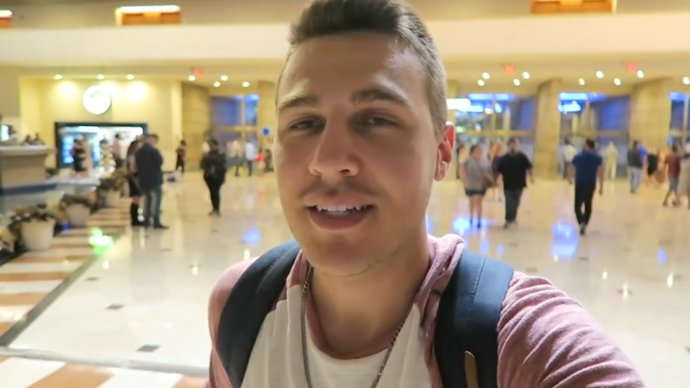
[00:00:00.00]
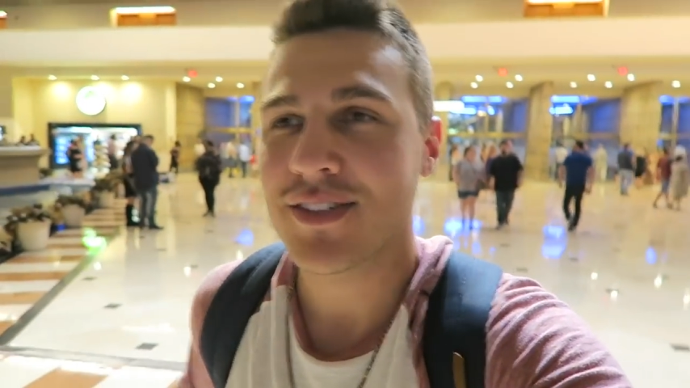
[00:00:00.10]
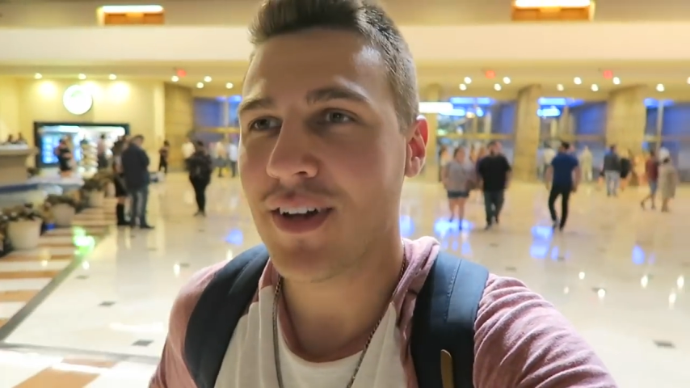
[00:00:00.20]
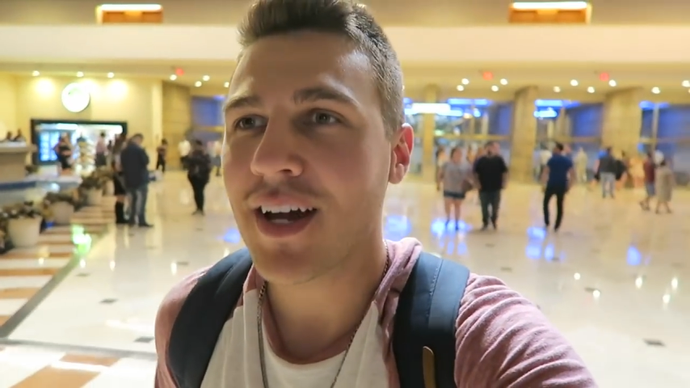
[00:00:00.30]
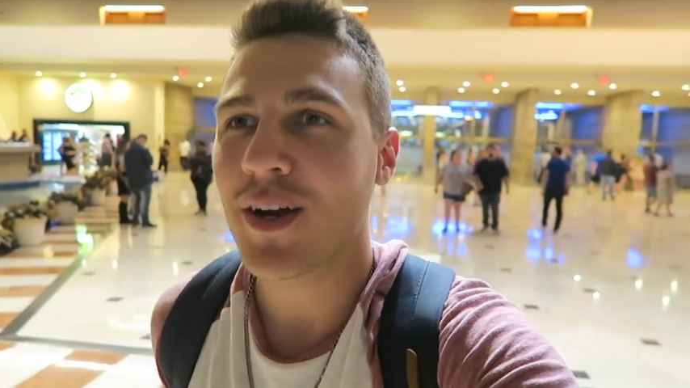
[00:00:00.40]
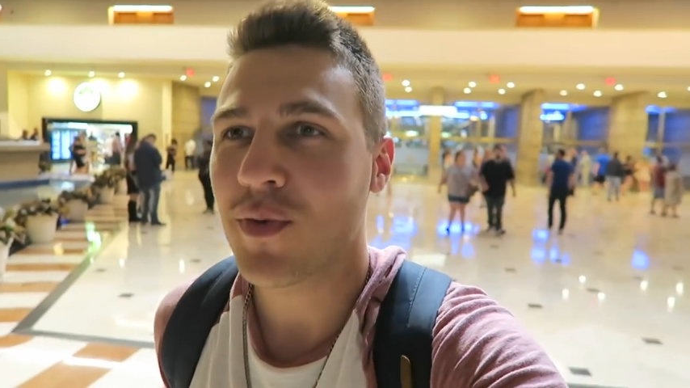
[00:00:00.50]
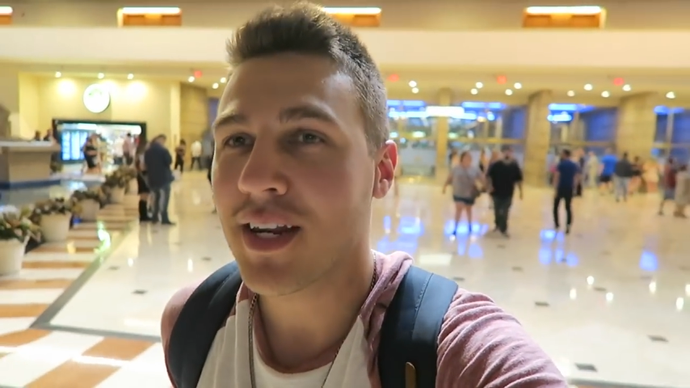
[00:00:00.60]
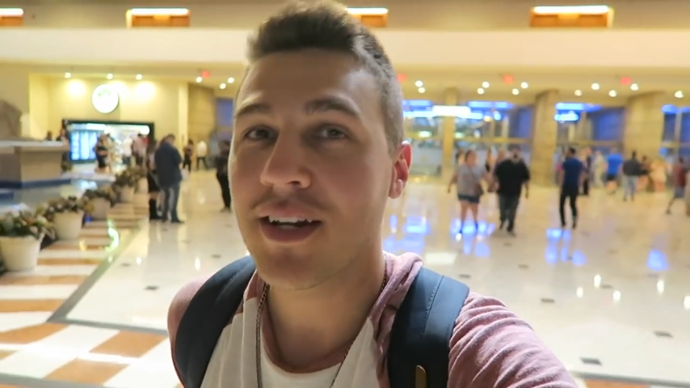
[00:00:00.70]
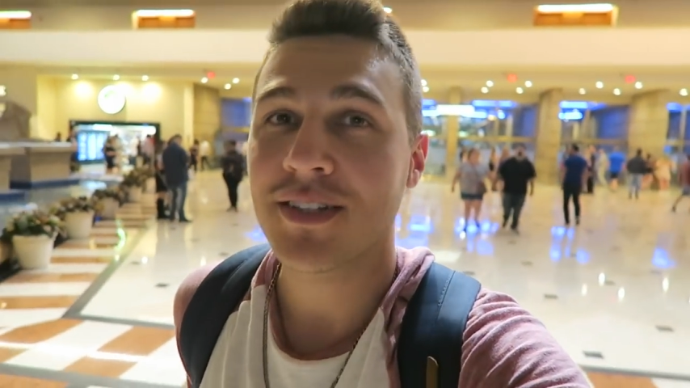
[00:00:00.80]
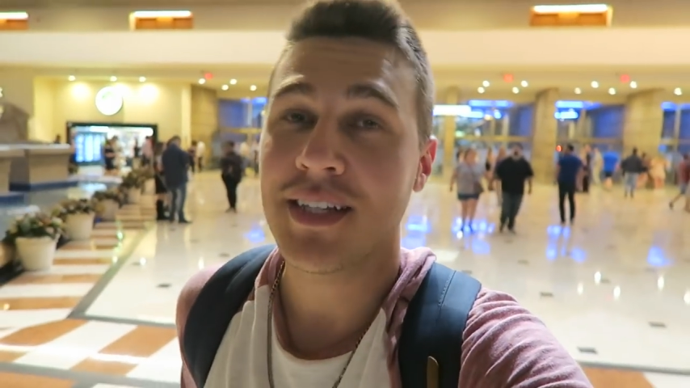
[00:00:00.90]
So now I gotta
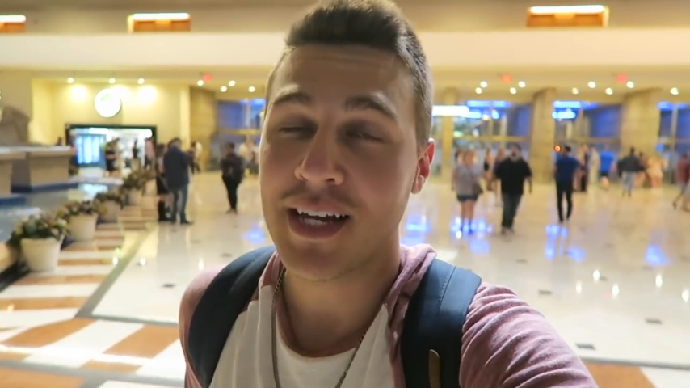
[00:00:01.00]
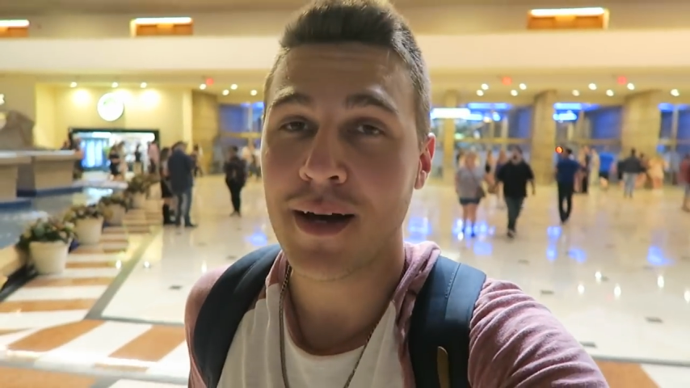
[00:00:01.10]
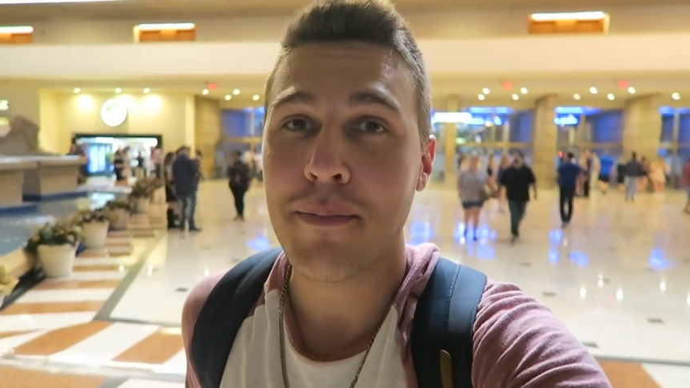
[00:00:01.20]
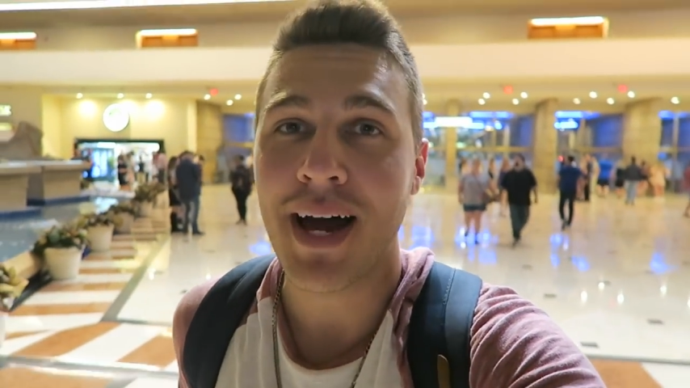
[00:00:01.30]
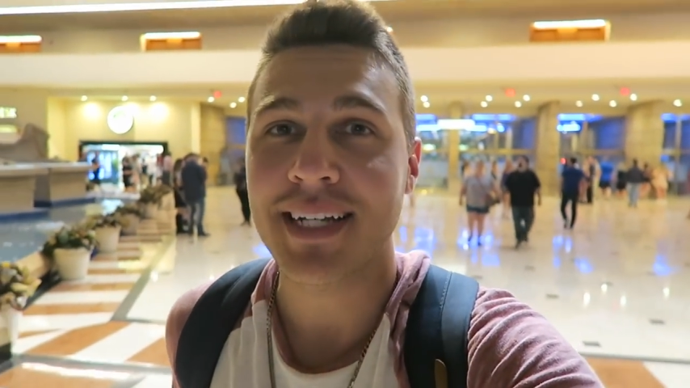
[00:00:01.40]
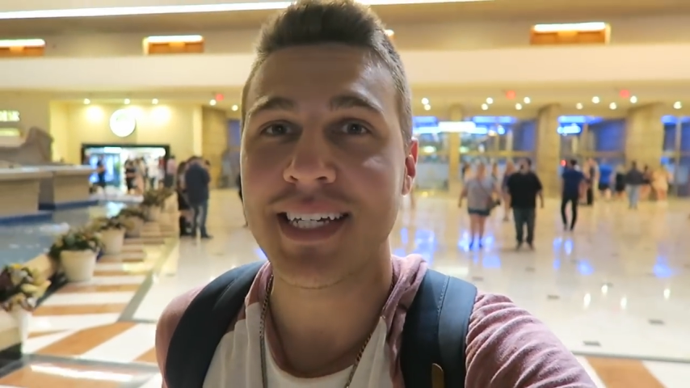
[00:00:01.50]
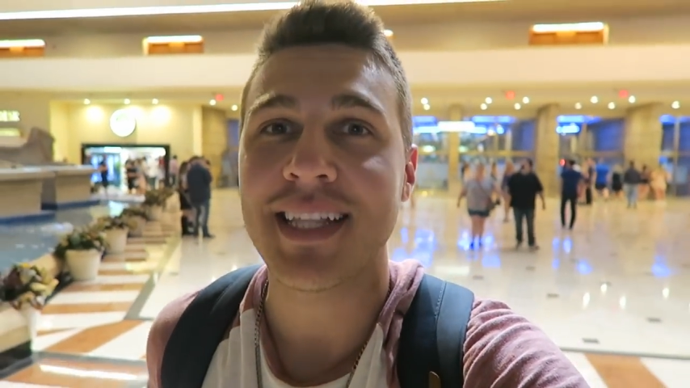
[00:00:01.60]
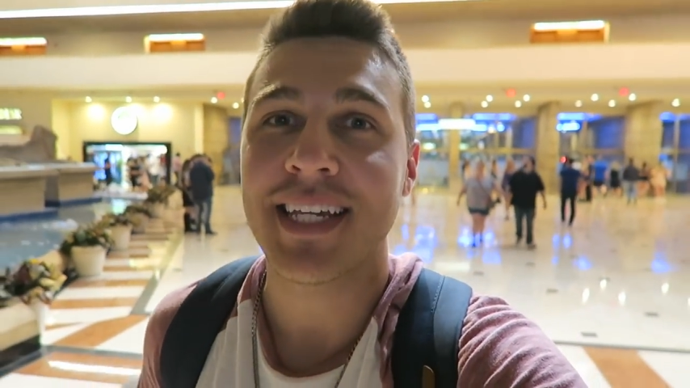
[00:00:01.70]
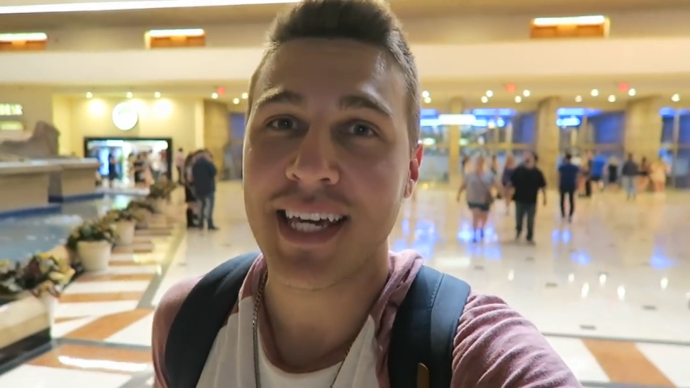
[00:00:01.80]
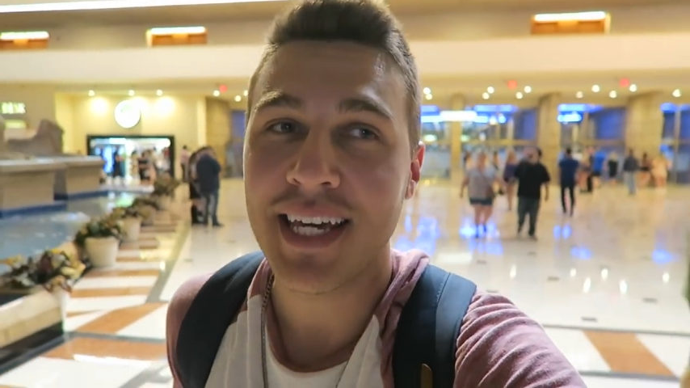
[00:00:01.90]
wait here till they come back to
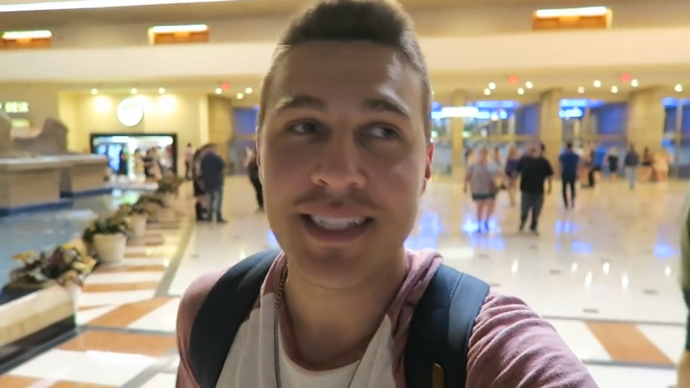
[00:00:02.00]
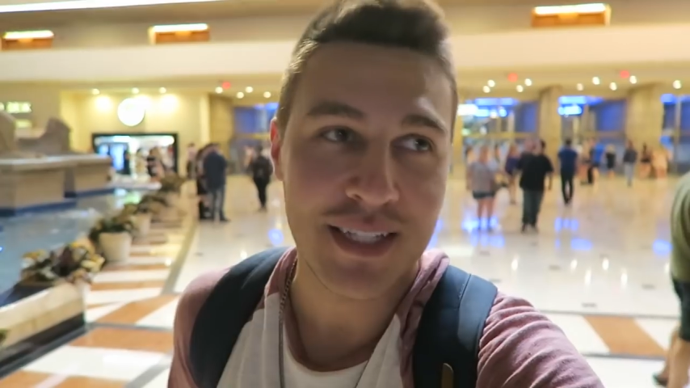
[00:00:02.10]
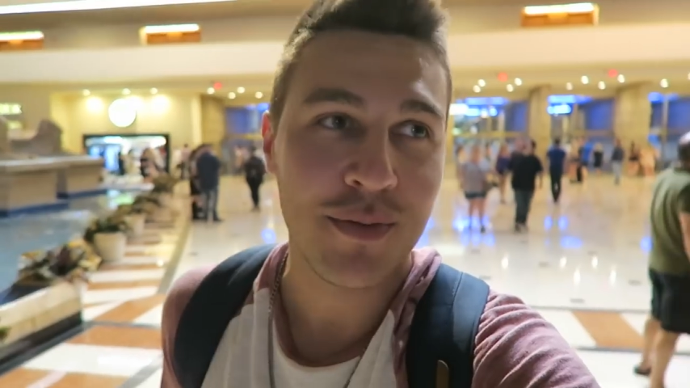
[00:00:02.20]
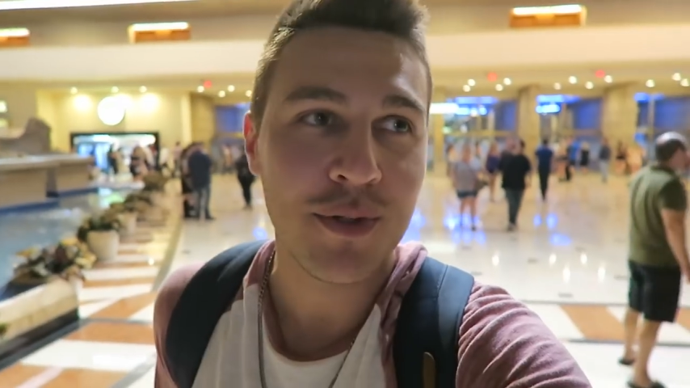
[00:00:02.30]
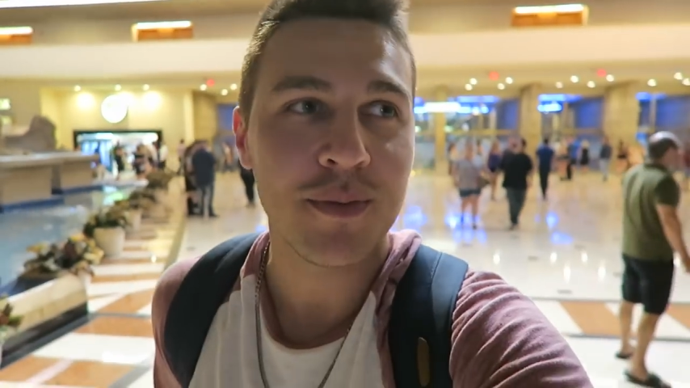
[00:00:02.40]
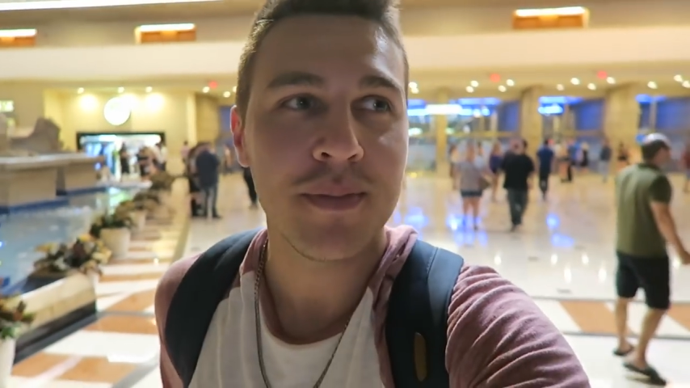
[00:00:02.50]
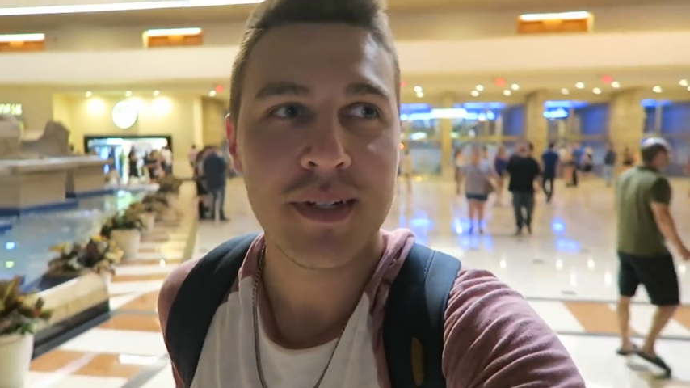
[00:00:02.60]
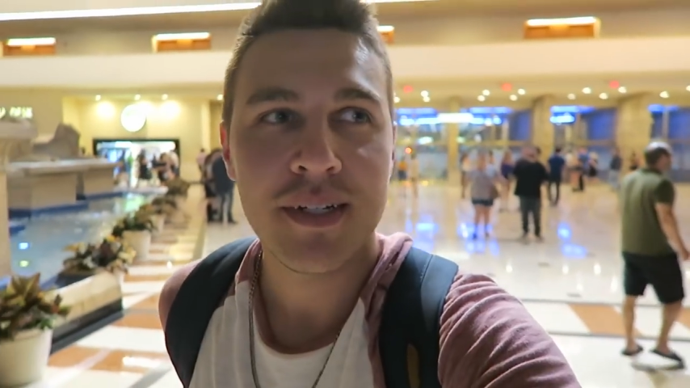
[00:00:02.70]
get the key to the room.